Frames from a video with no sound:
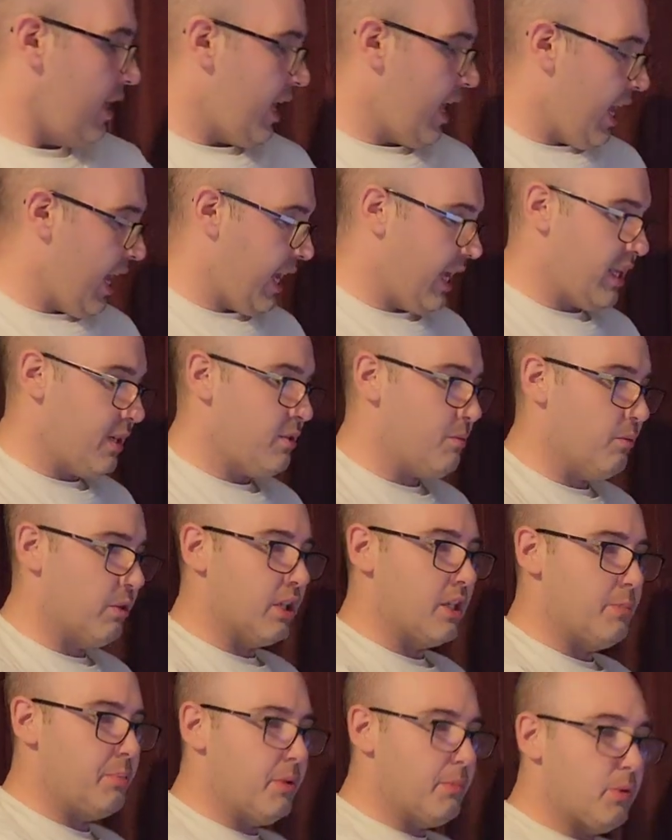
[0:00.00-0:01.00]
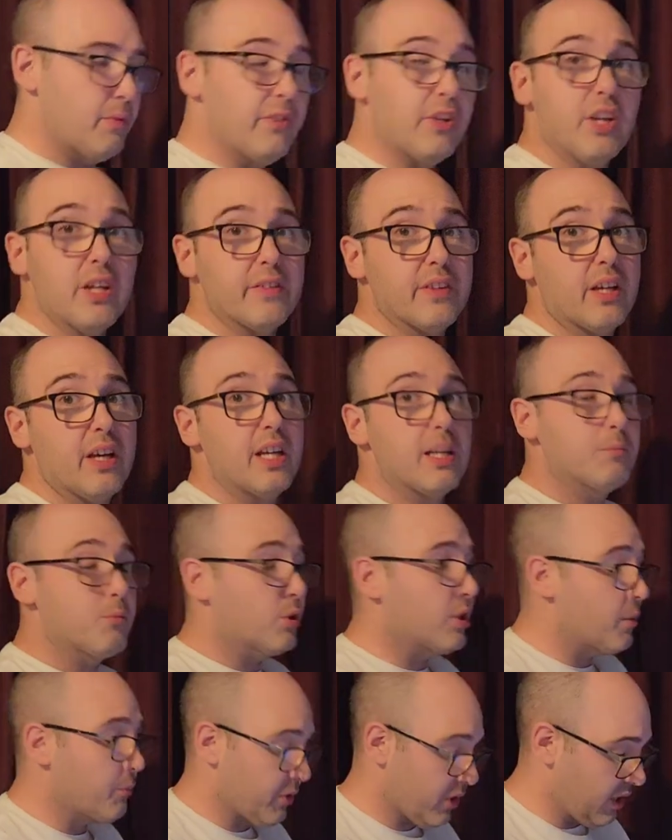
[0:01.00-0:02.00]
And we're gonna put them over here on the cutting
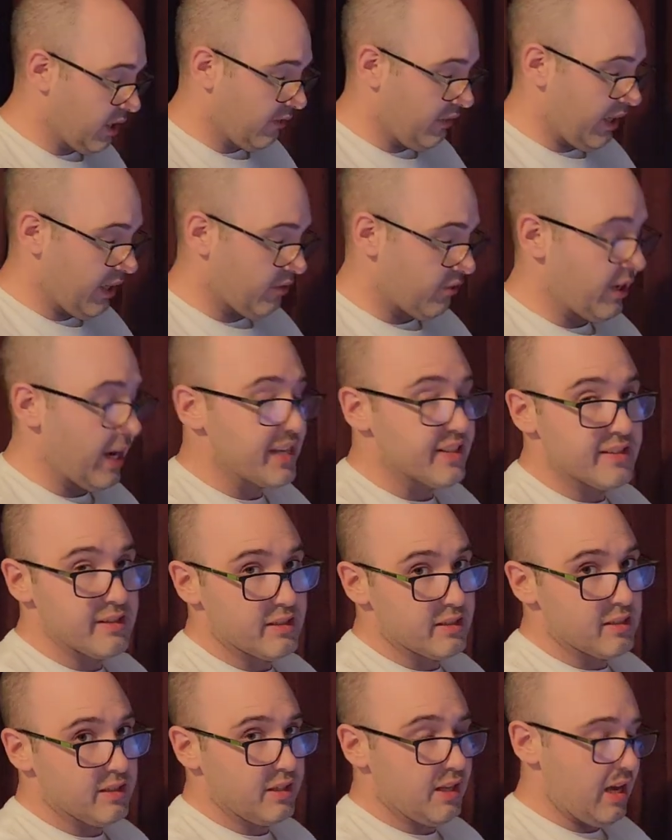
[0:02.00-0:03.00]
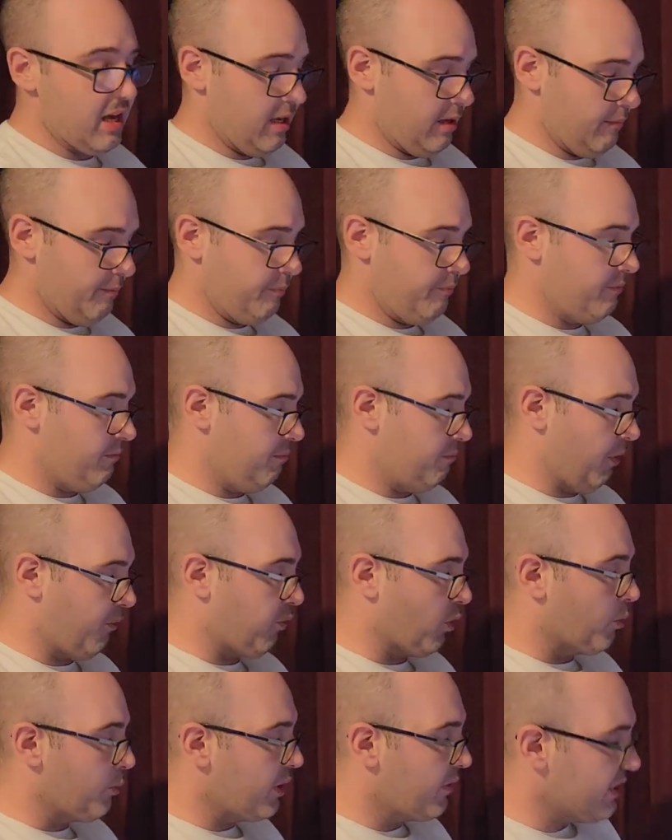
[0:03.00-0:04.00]
board and we're gonna let it rest. Um,
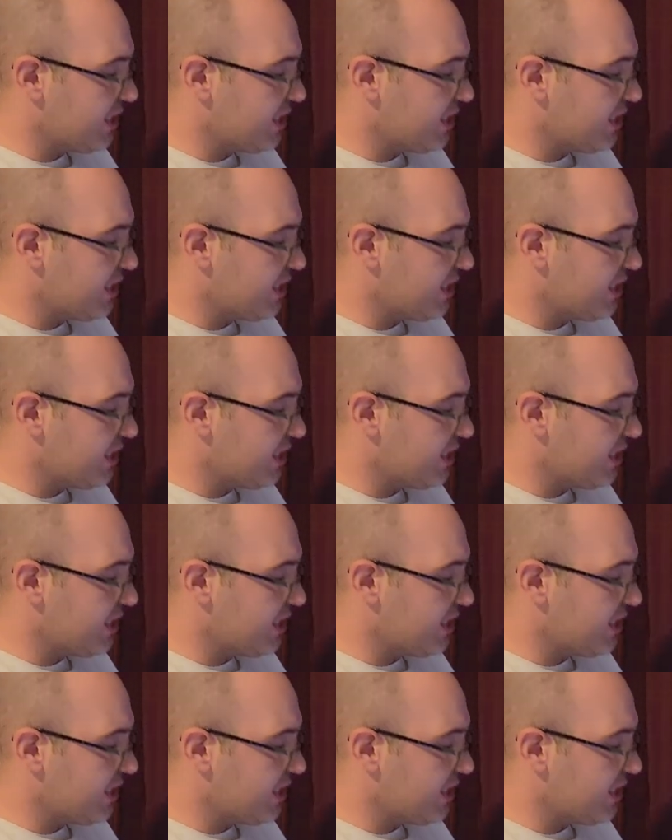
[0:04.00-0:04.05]
before we